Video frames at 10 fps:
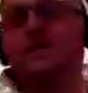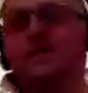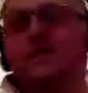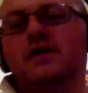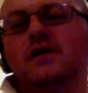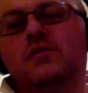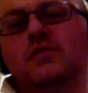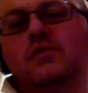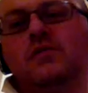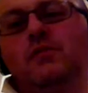And I think
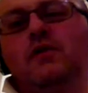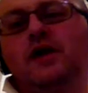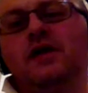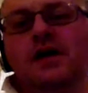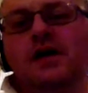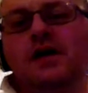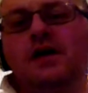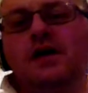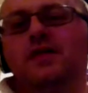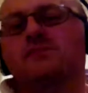it's probably worth, again,
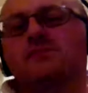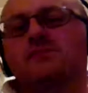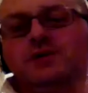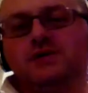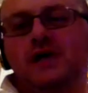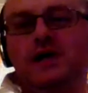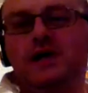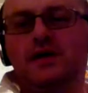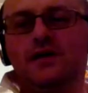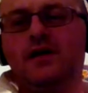at this point, just
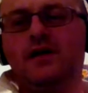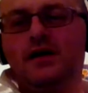saying